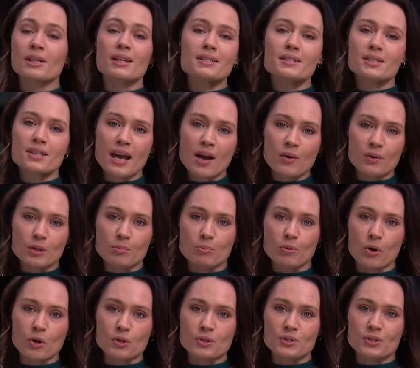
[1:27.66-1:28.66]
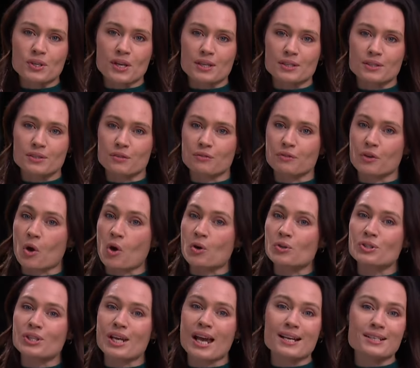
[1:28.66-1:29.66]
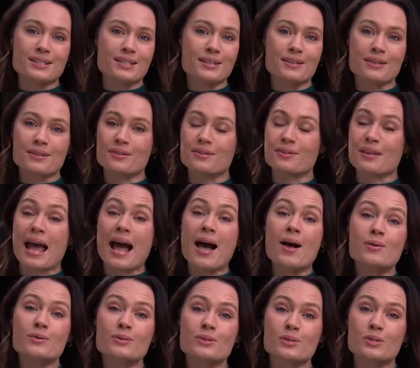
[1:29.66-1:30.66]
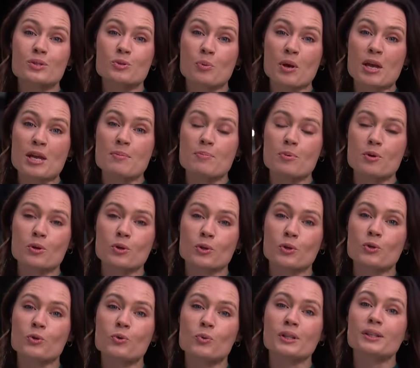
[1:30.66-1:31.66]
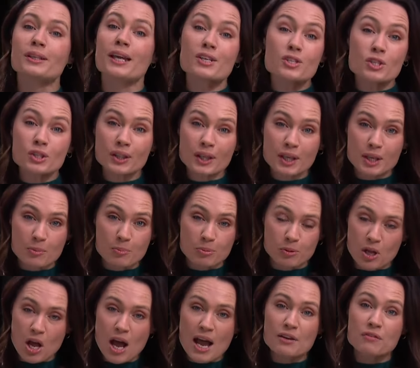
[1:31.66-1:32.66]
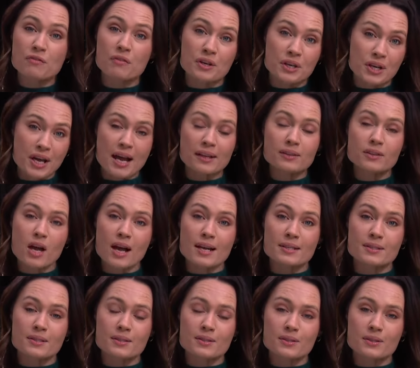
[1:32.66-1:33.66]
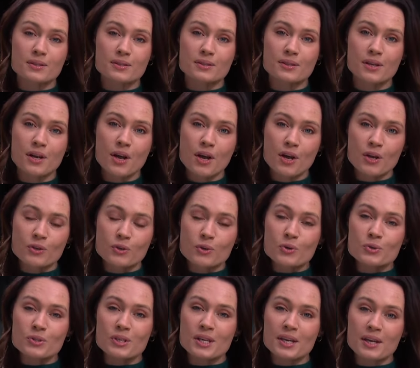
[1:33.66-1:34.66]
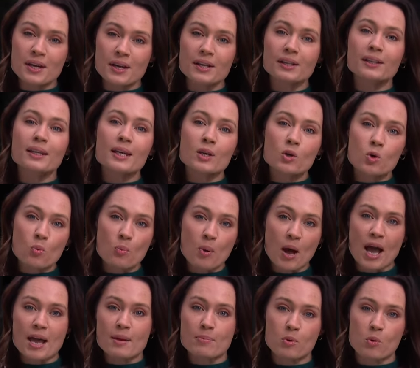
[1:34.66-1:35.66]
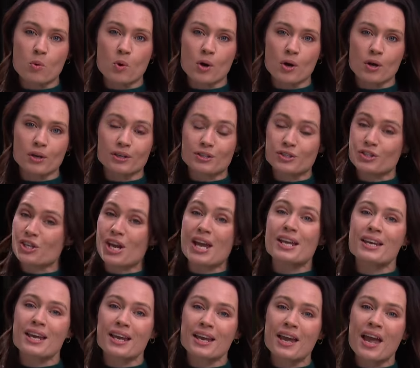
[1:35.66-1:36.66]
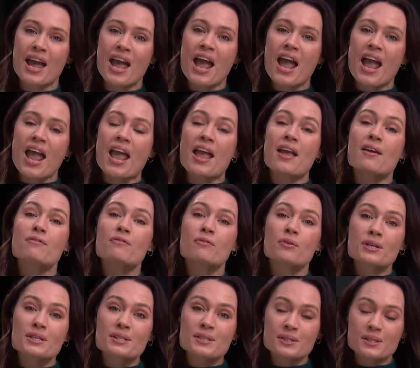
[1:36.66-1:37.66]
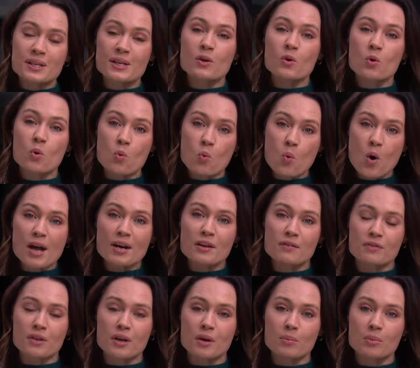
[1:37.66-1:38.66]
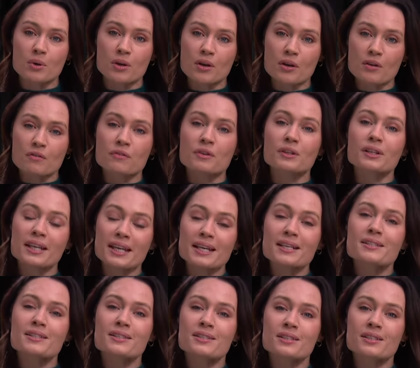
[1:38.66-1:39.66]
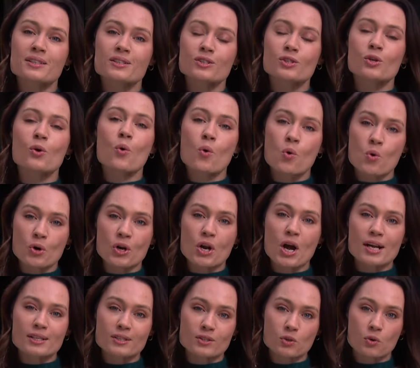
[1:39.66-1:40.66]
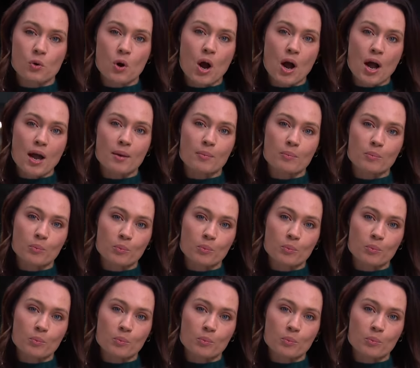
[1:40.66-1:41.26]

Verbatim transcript: Police are now in the process of contacting the thousand people who allegedly applied for gun licences using illegal paperwork and checking every single one of them for links to organised crime.